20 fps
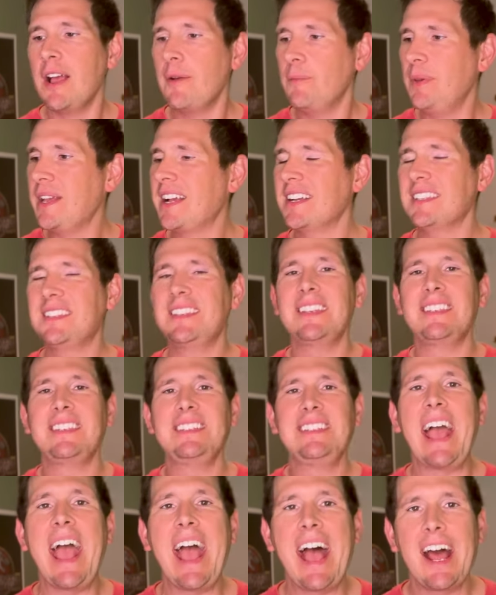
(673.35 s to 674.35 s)
because his
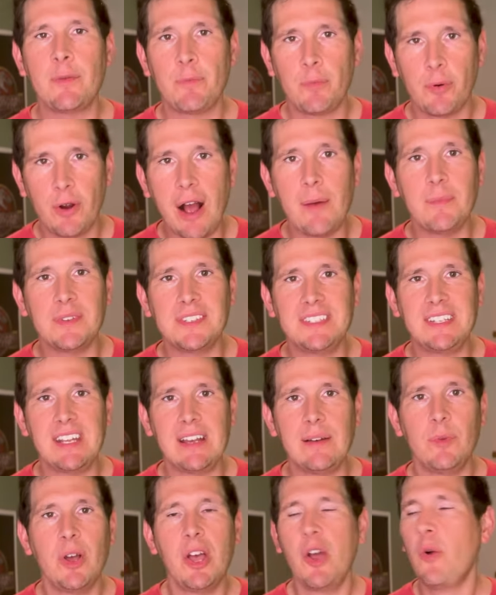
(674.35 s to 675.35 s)
dad promised
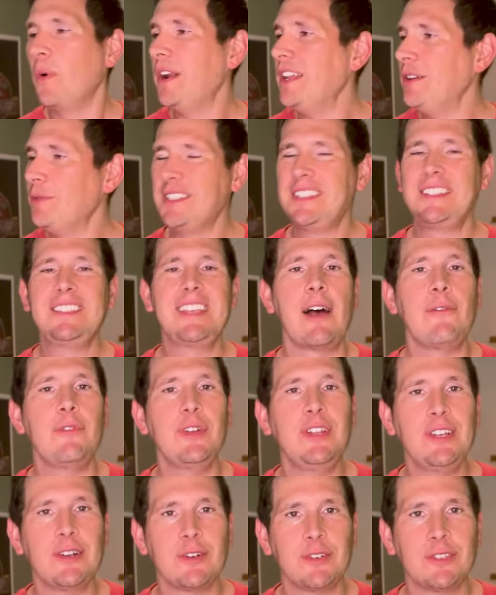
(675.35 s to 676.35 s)
him when he was
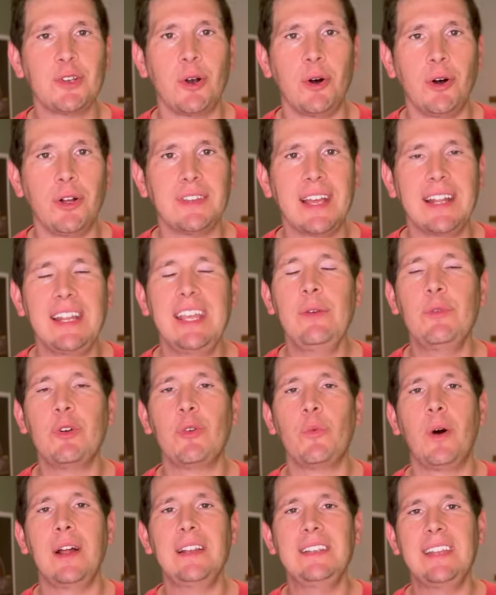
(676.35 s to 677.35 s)
seven years old that he would
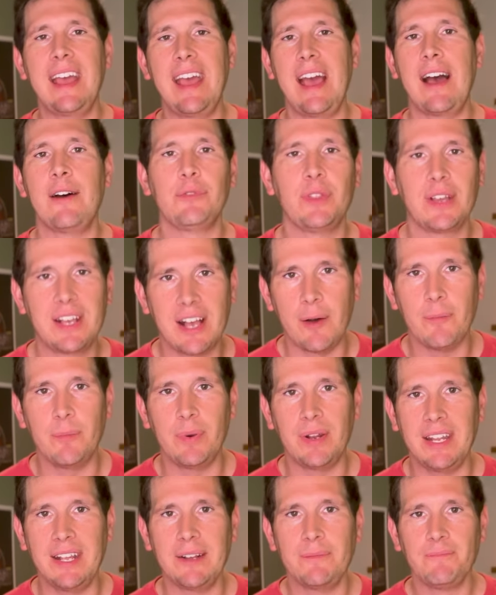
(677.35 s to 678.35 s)
one day have the
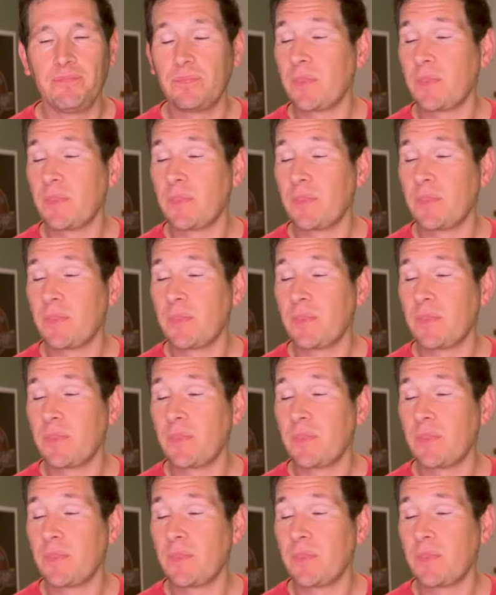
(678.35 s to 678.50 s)
company.